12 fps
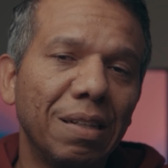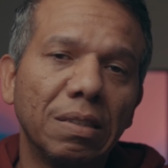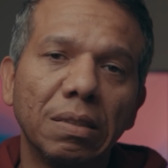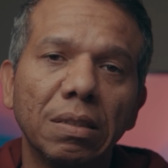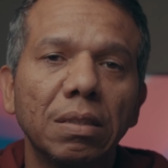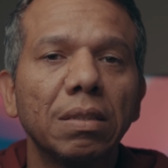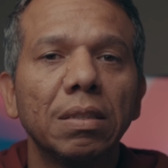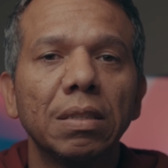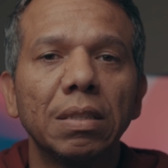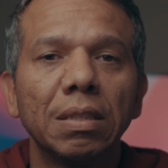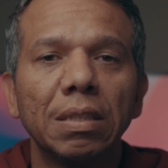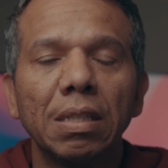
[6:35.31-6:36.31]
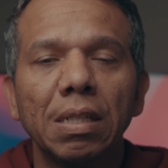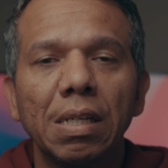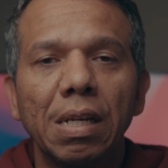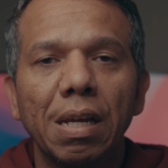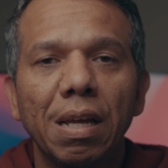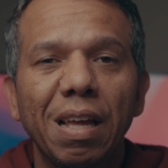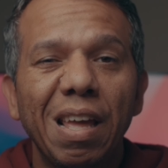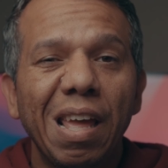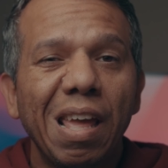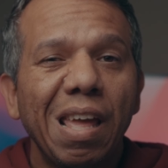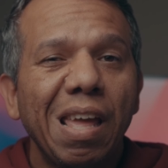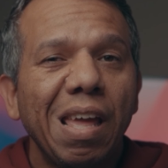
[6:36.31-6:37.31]
And
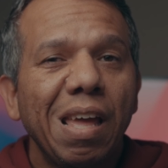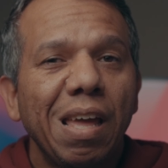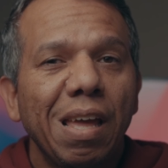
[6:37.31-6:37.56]
uh,